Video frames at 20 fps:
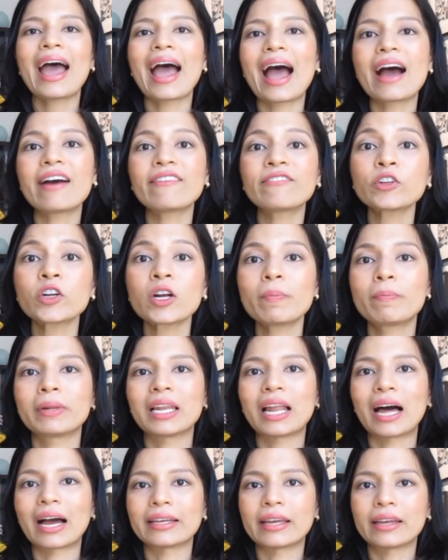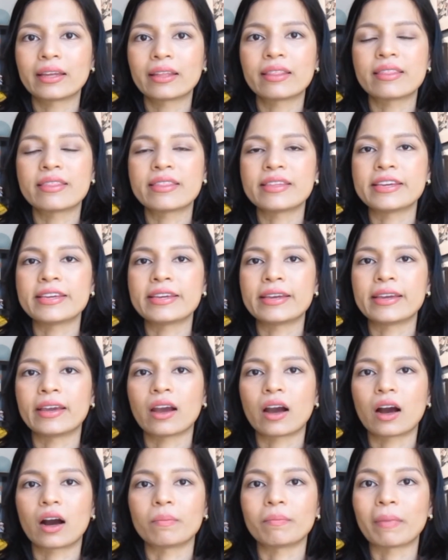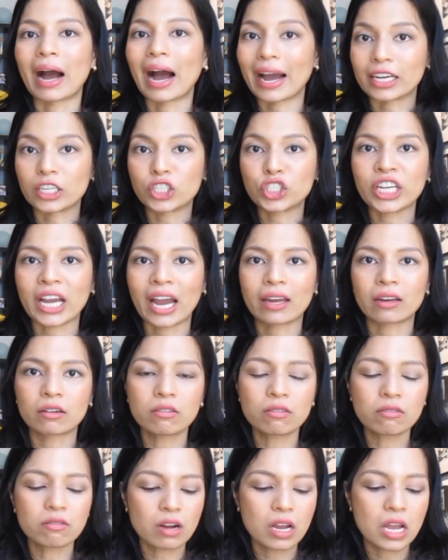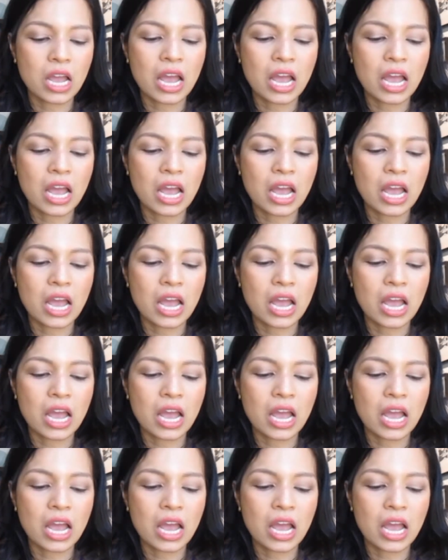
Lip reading: After applying the eyeshadow,